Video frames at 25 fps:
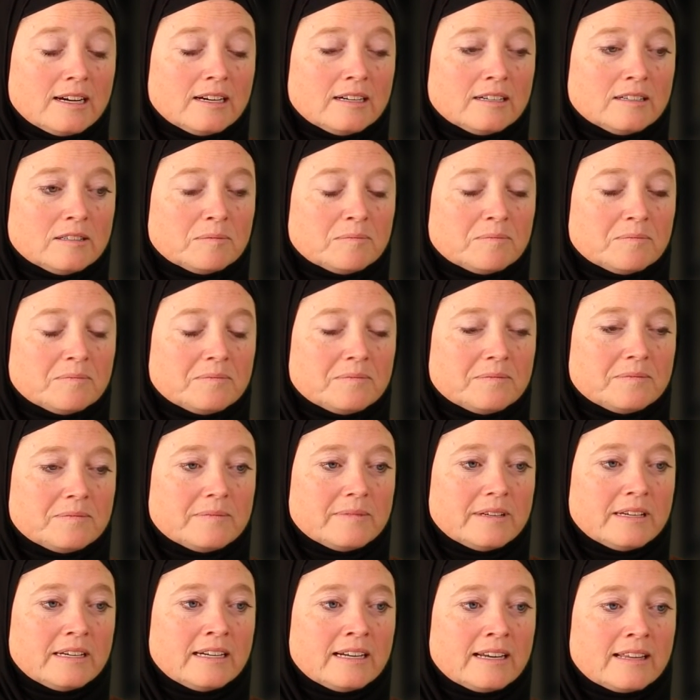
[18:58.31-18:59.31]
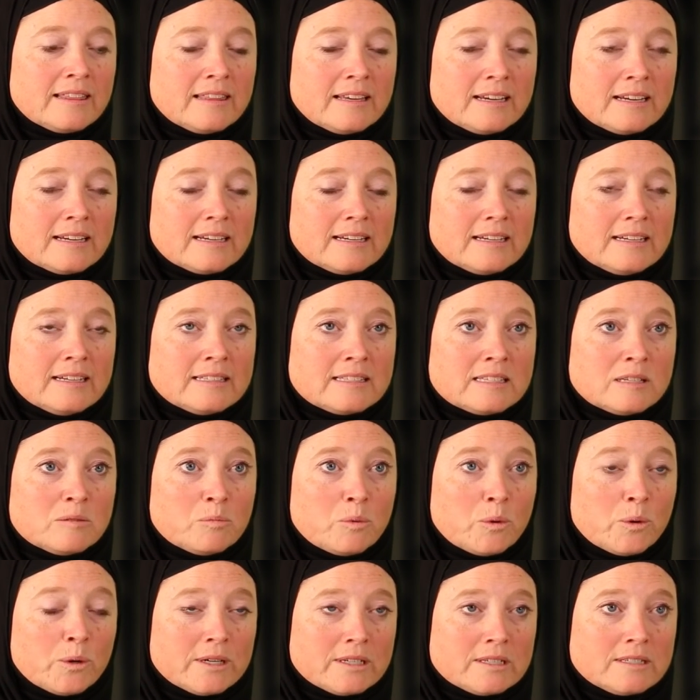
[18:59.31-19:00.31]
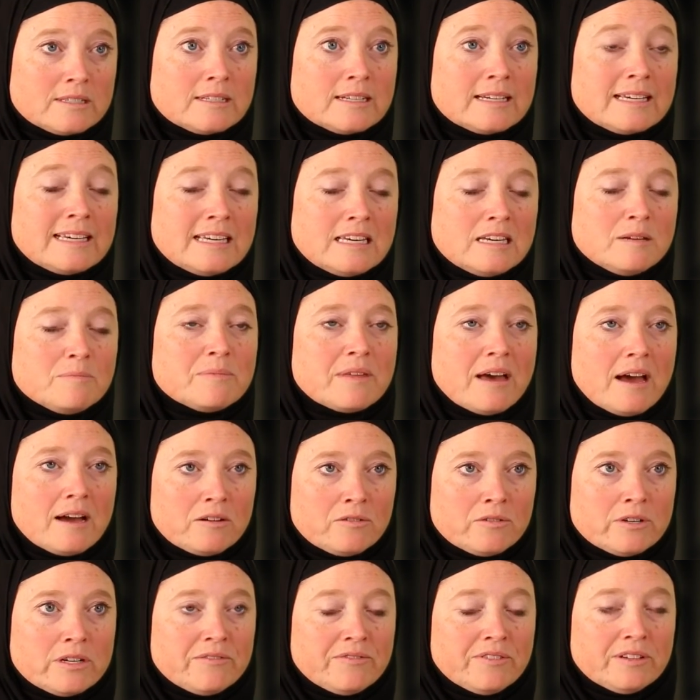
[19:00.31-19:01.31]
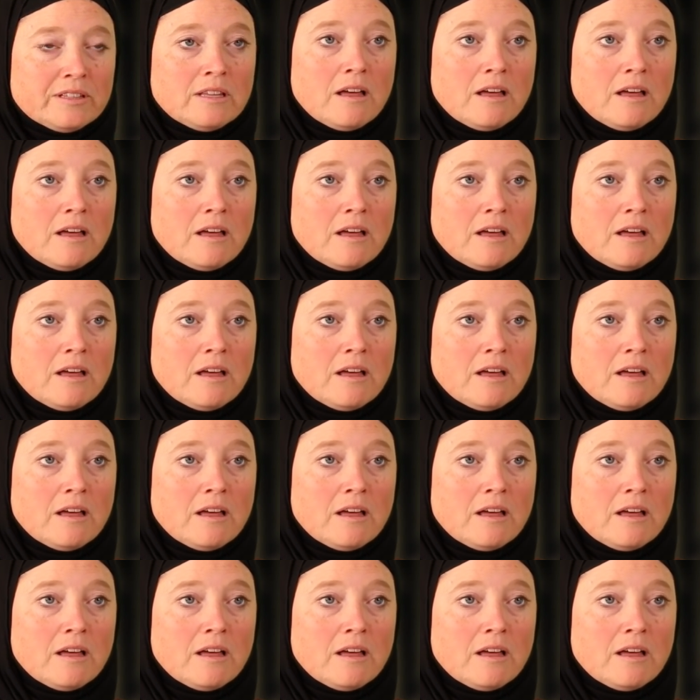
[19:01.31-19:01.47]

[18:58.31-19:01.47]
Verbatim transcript: Um, and I think it's important to keep that grief